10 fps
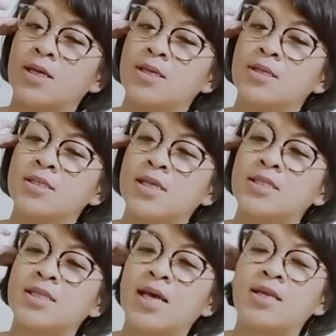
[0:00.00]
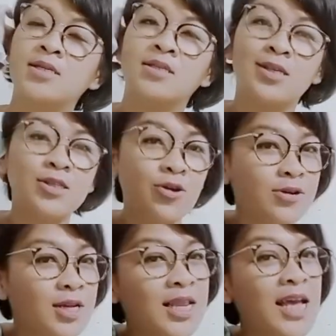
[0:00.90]
Sagittarius in your
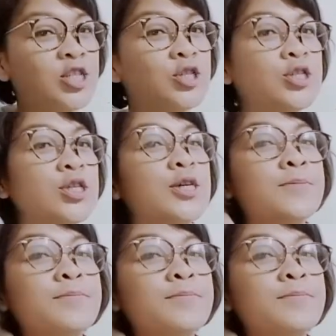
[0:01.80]
relationship.